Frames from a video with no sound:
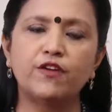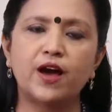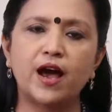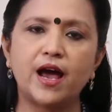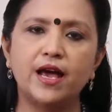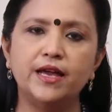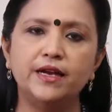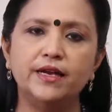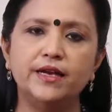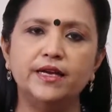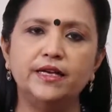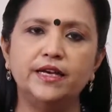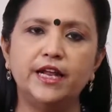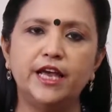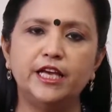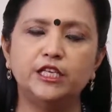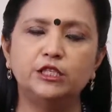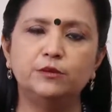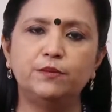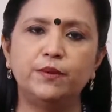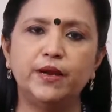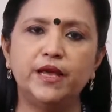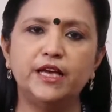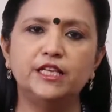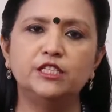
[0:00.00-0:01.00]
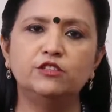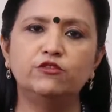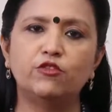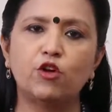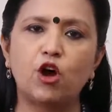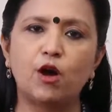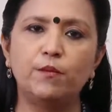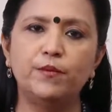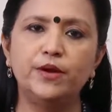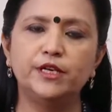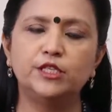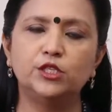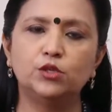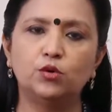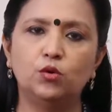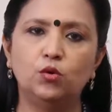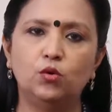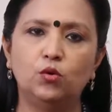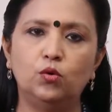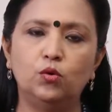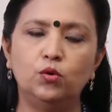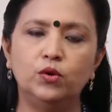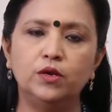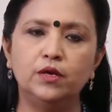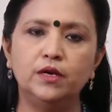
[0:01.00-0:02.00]
iron takes place from its
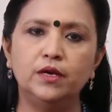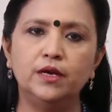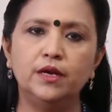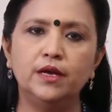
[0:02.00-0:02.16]
ore.